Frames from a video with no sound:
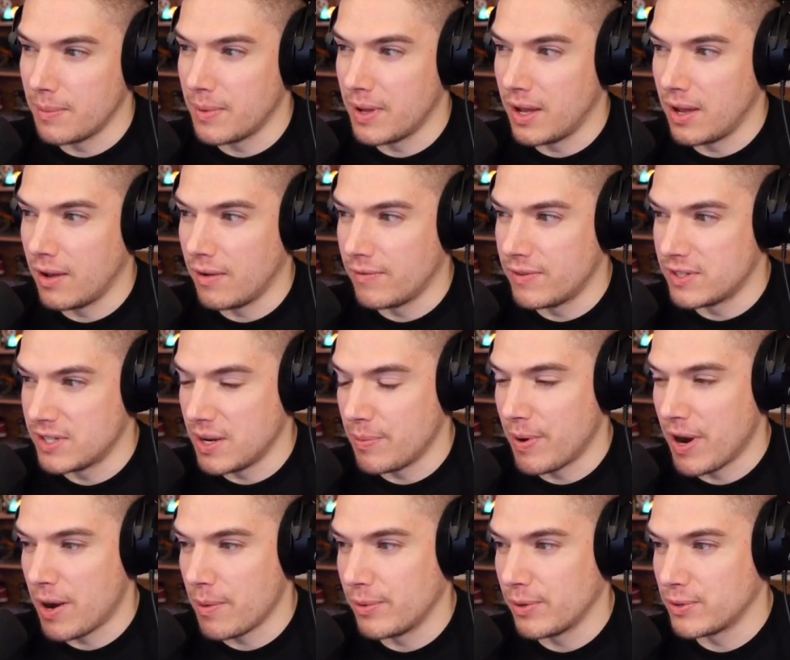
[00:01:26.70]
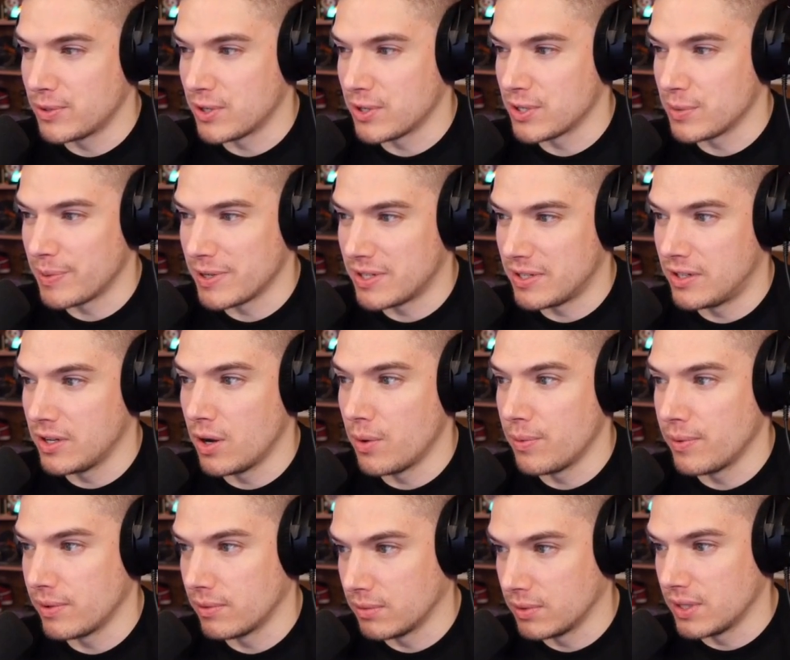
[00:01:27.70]
of the Z Power boosters, but still,
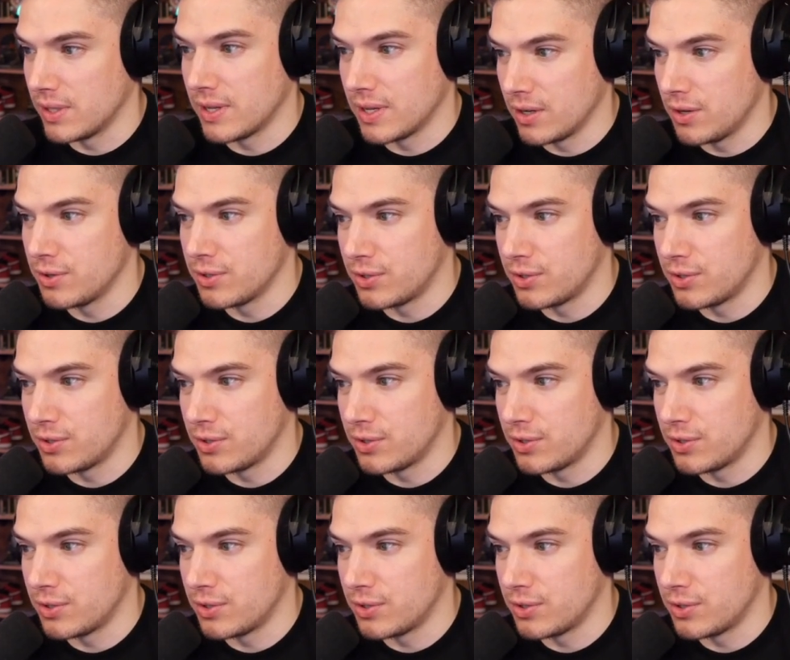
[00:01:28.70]
we, we can use